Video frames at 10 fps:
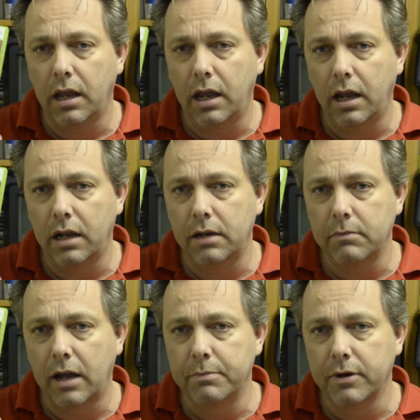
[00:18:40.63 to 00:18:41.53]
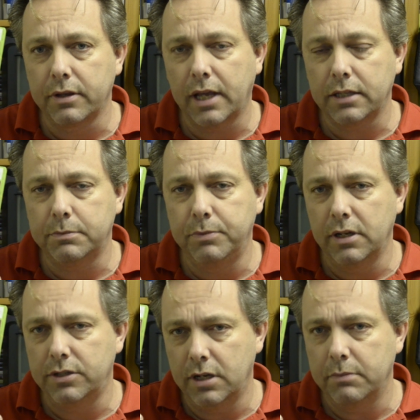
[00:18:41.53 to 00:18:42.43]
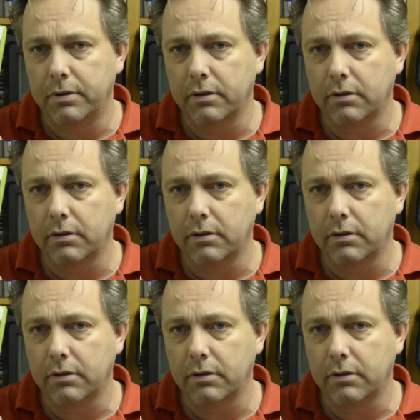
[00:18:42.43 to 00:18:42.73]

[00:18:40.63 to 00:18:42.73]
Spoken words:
And in my book, that's pretty cheap.